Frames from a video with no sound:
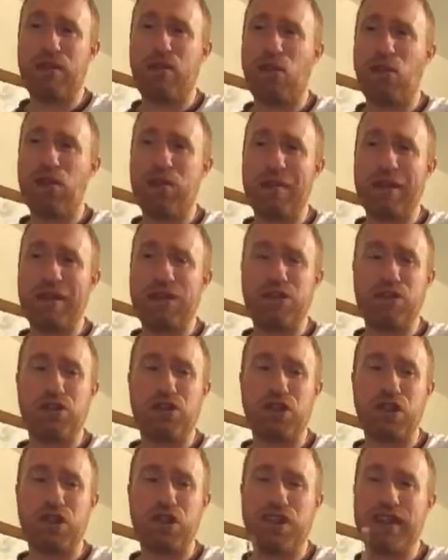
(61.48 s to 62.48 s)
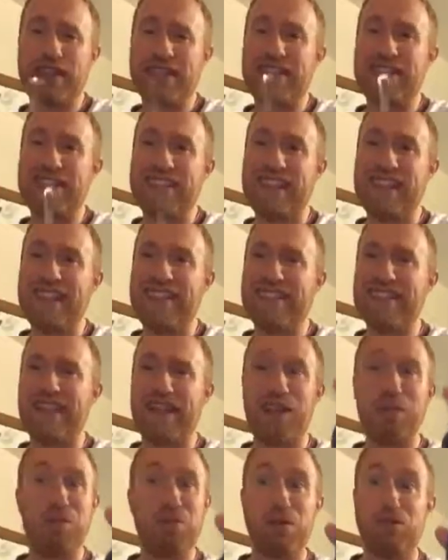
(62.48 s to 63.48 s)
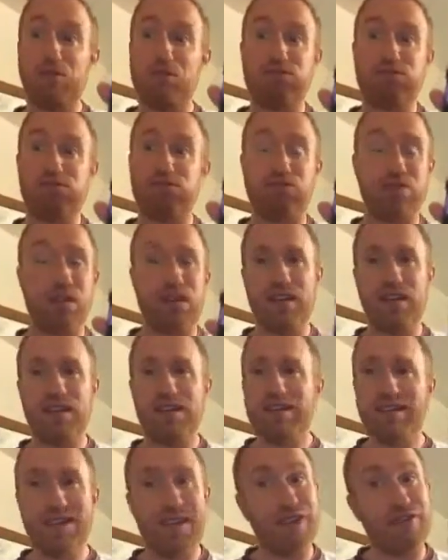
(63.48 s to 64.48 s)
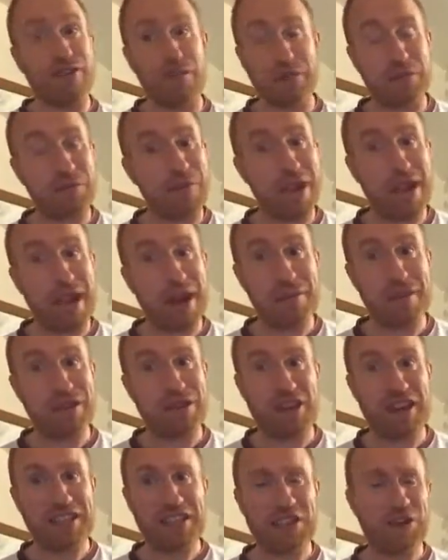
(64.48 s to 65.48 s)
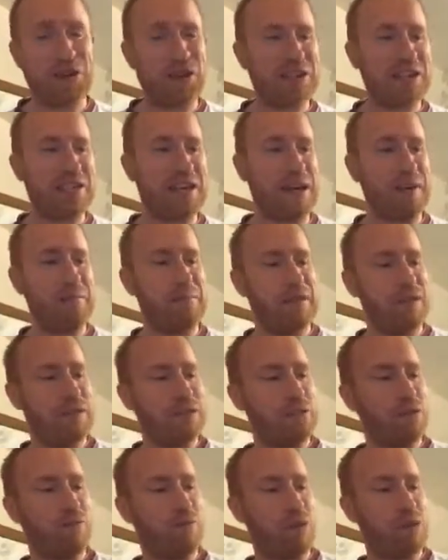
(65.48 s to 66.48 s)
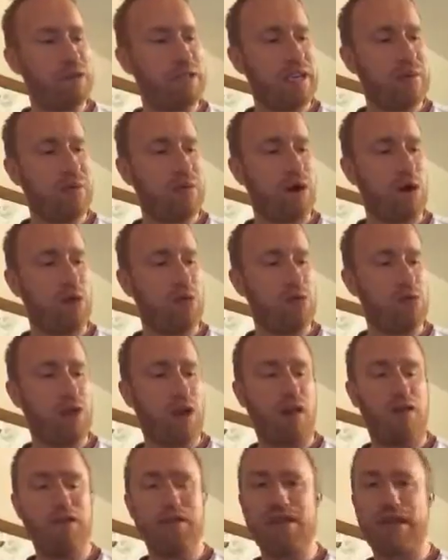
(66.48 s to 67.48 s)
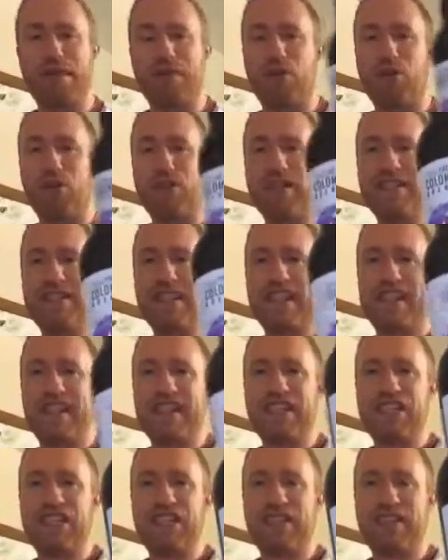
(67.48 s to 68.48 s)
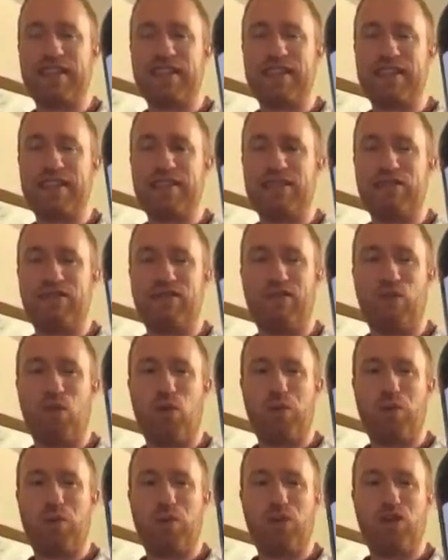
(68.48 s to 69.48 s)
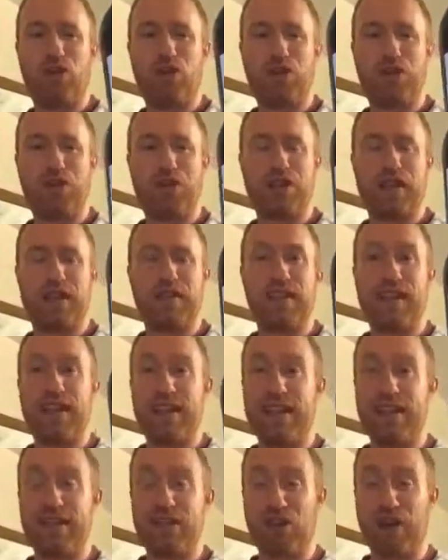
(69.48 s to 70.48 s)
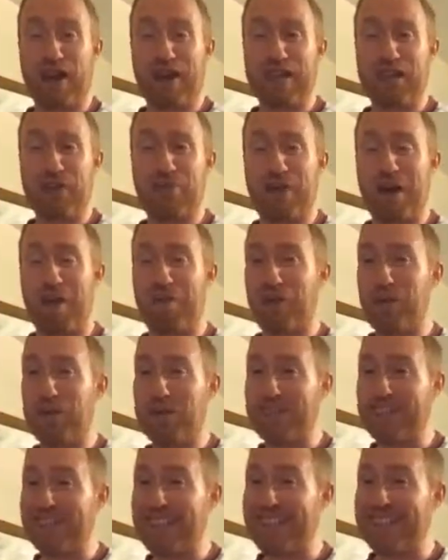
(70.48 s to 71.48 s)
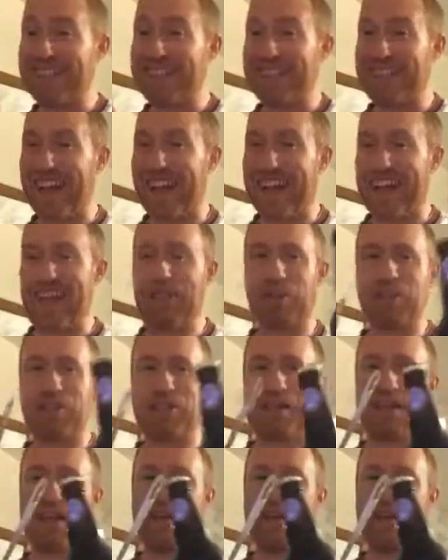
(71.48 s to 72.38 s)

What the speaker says: of all the beers to do, this is the least selling one. If it was me, I'd be drinking it all the time. So folks, here we go. Colonsay Brewery's 80 Shilling Ale, 4.2%. Let's crack this bad boy and see exactly what it's